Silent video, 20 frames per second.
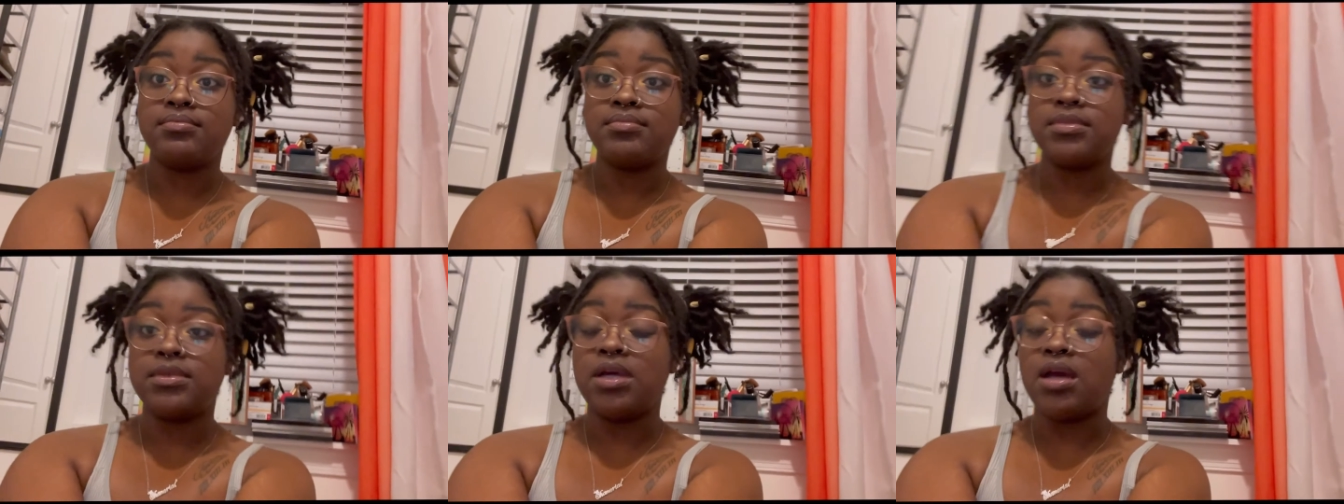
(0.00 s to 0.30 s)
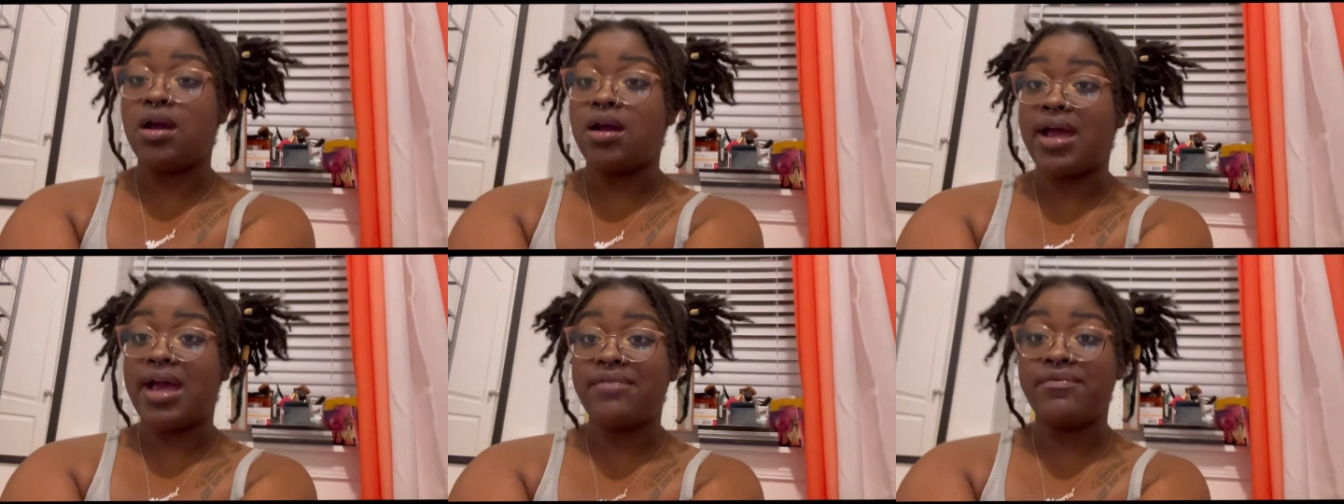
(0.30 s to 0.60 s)

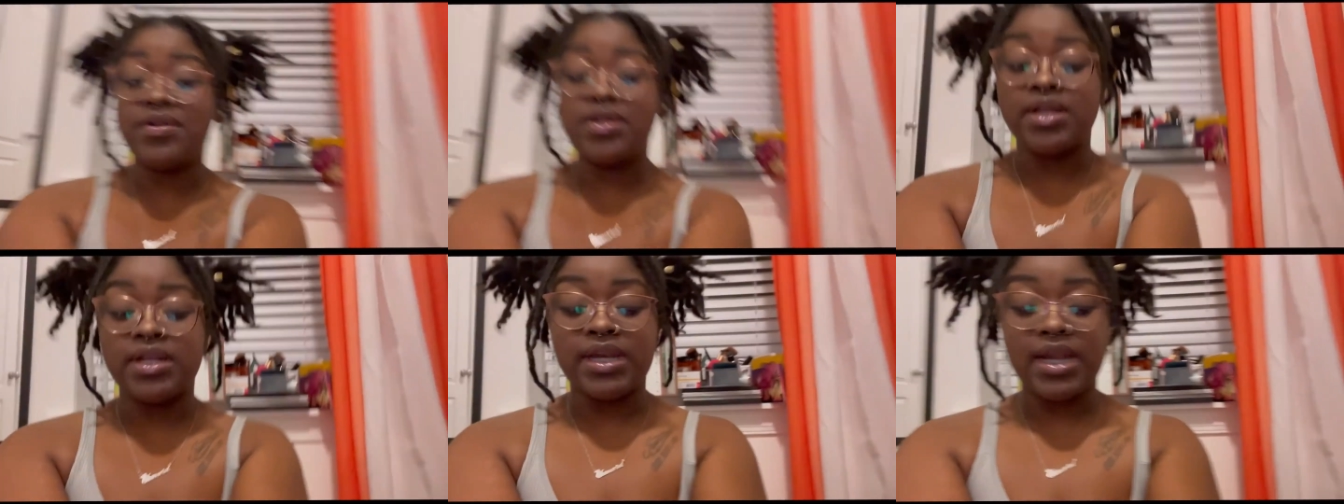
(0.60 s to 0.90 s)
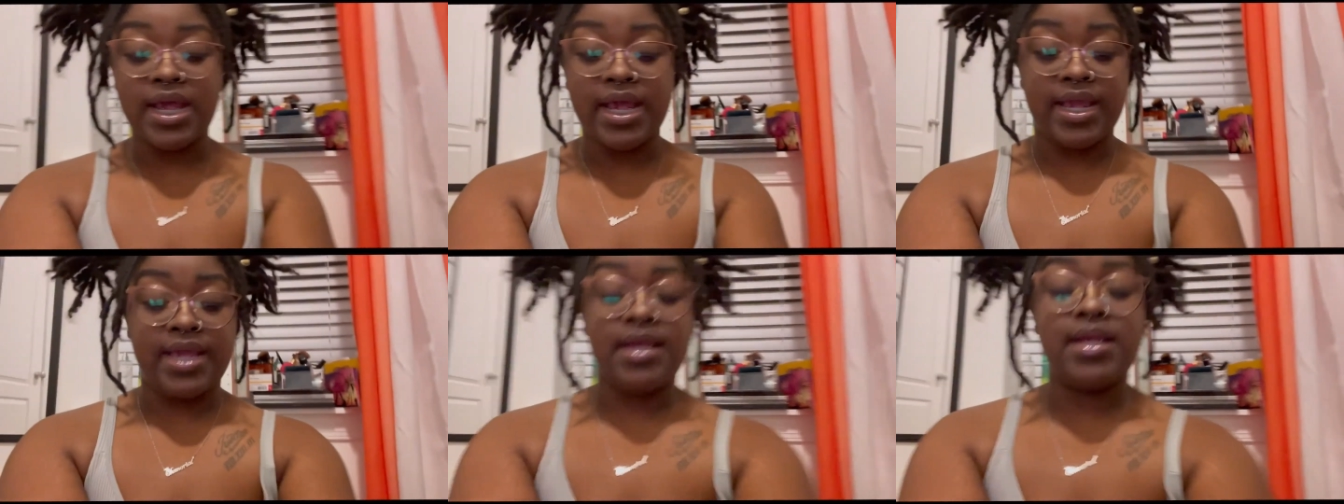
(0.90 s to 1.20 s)
Y'all have a good
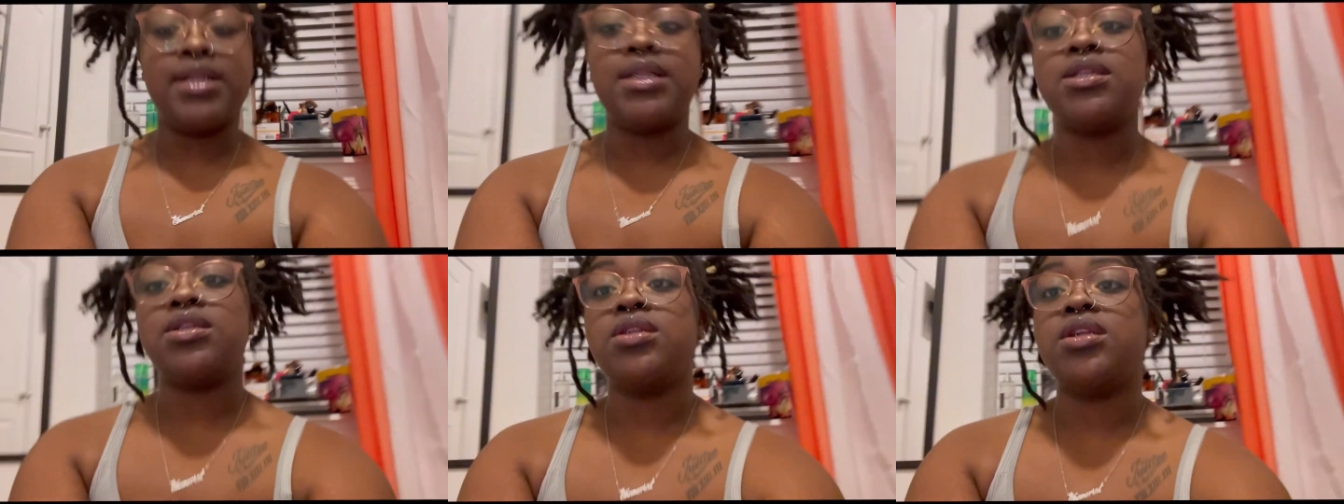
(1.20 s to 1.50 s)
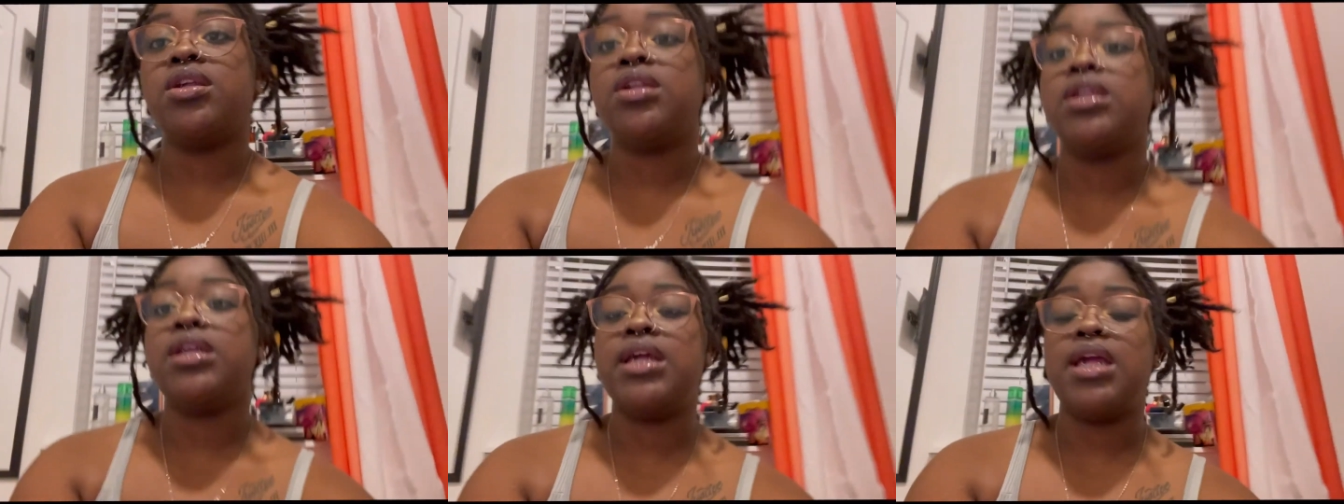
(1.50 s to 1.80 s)
night. It's
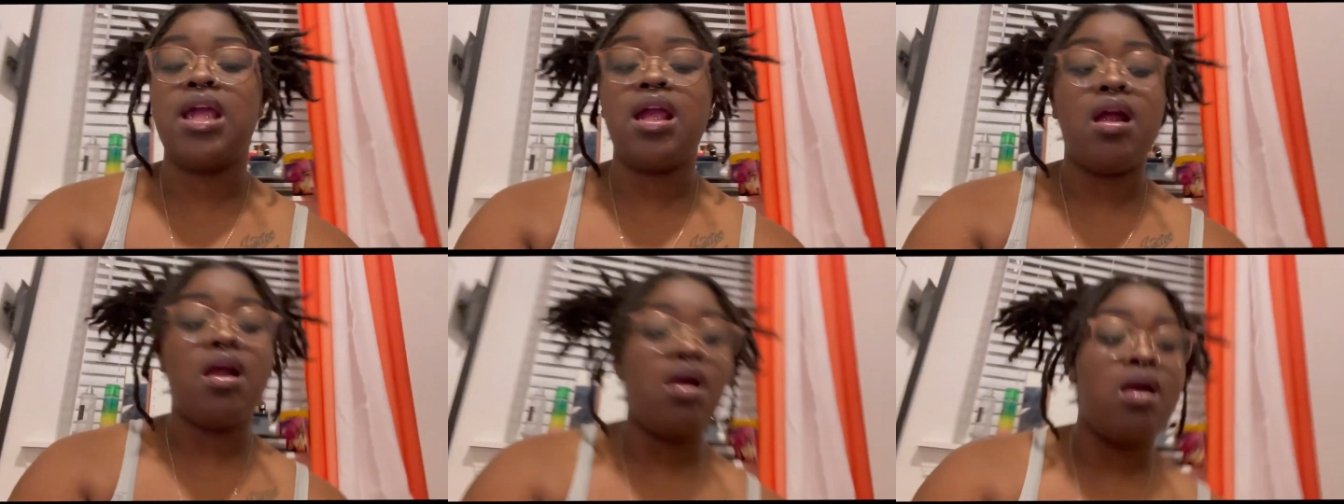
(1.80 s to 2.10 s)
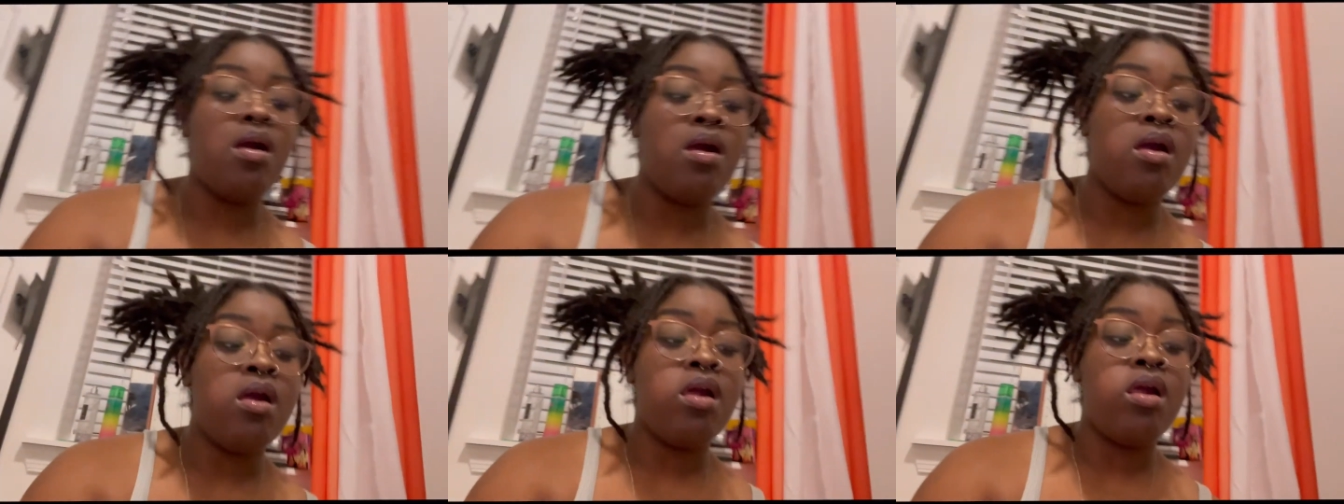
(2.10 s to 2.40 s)
literally
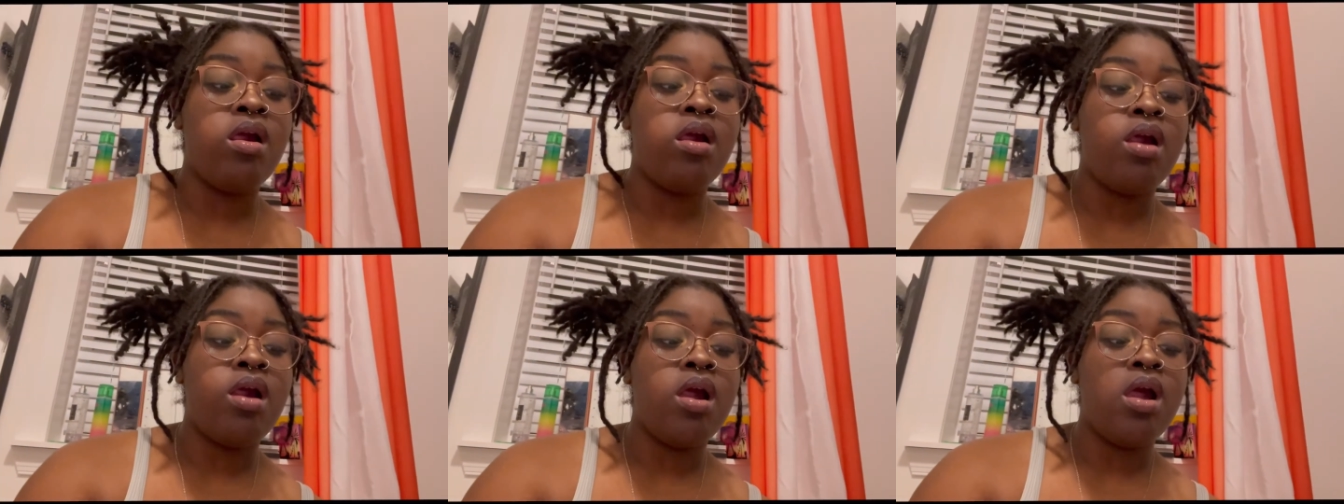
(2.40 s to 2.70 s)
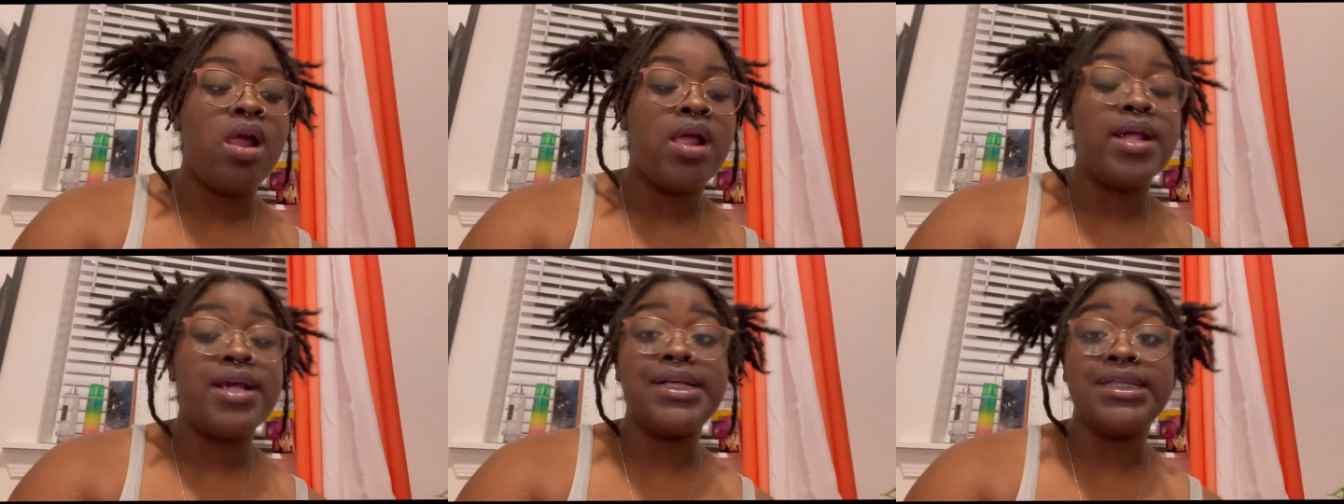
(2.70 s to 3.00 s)

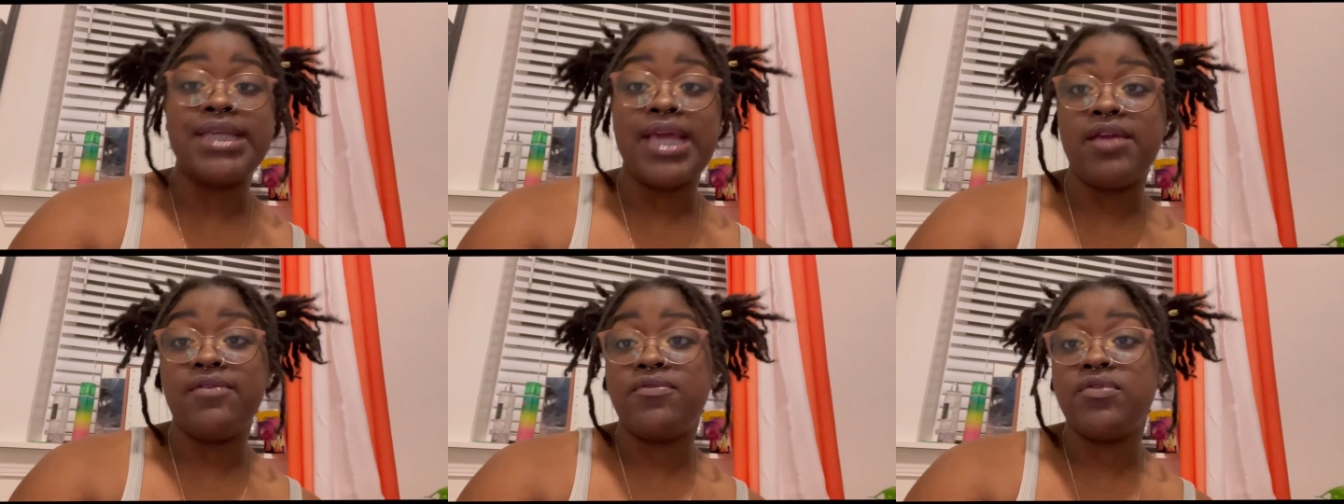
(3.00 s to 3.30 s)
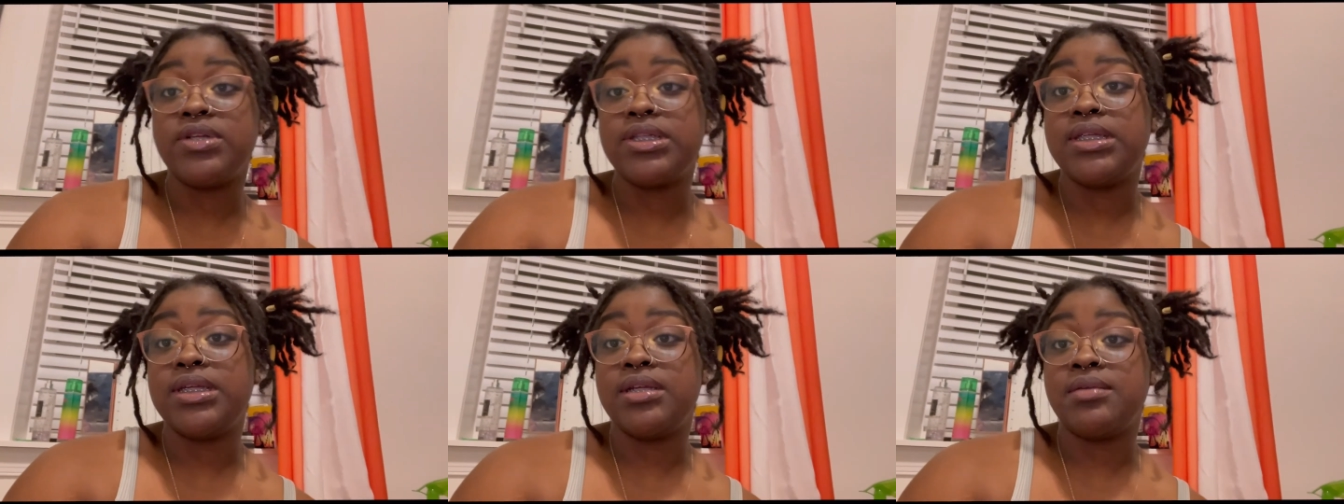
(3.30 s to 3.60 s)
it's
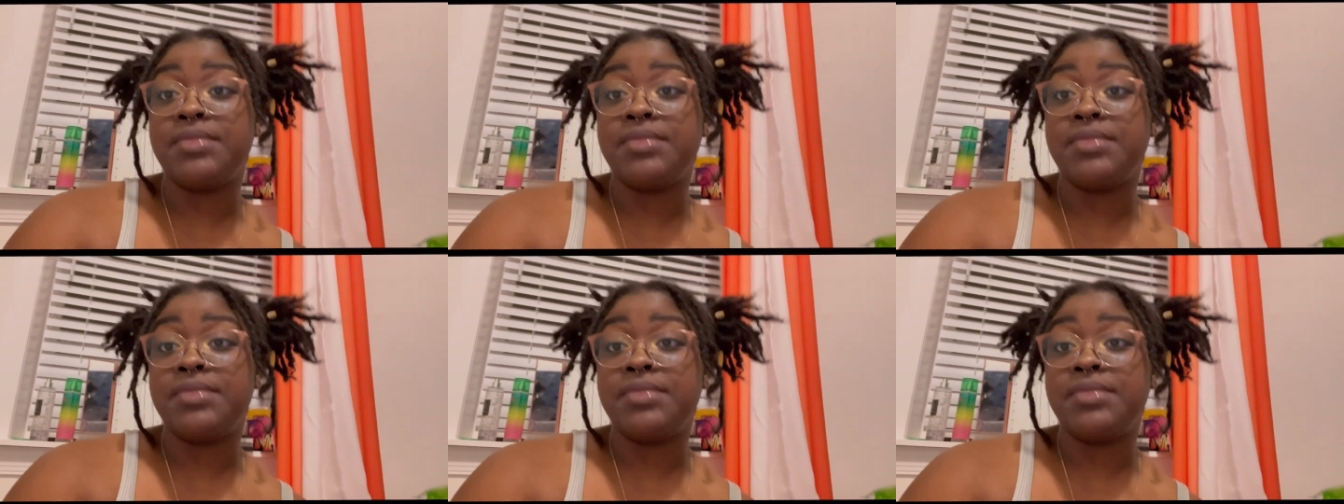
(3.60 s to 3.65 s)
8:14.